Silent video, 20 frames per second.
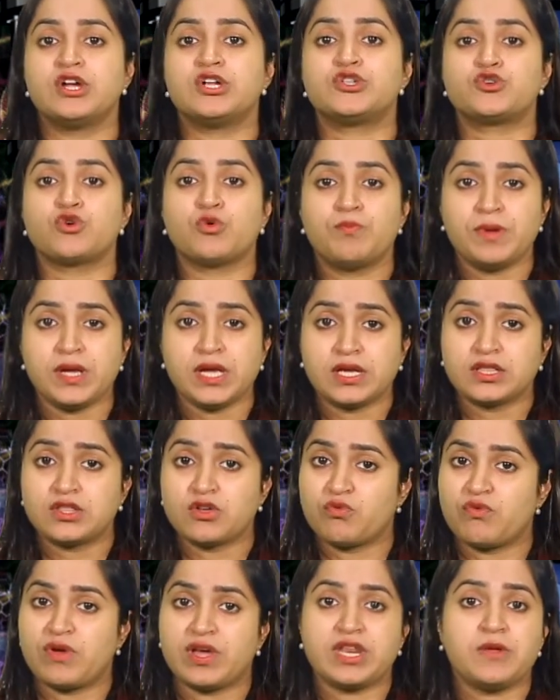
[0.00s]
to be the
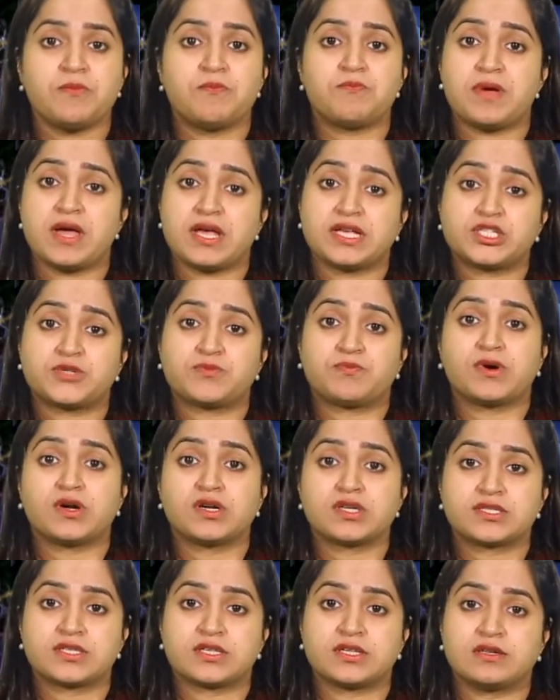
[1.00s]
very best
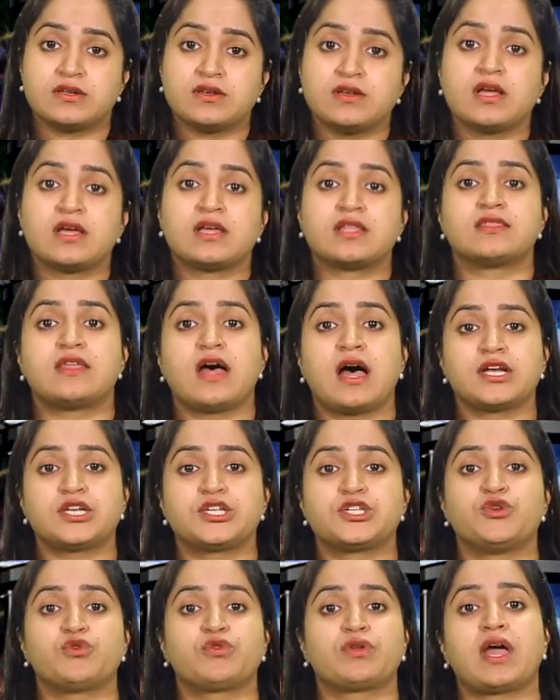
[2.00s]
person
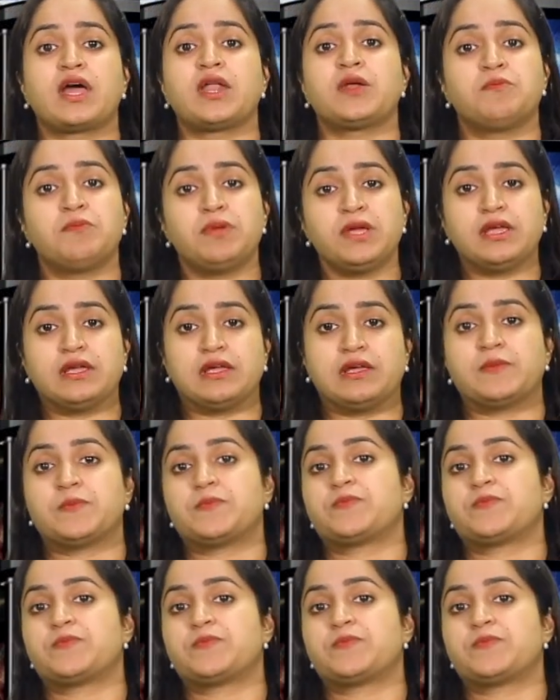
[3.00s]
that you can be.